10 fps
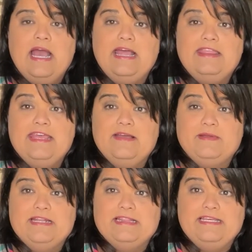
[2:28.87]
think I'm
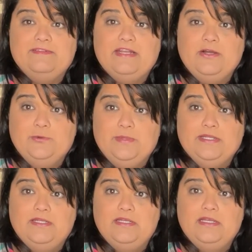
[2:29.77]
gonna leave it
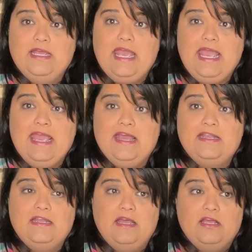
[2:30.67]
open
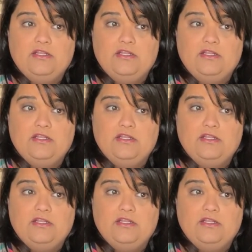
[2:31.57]
and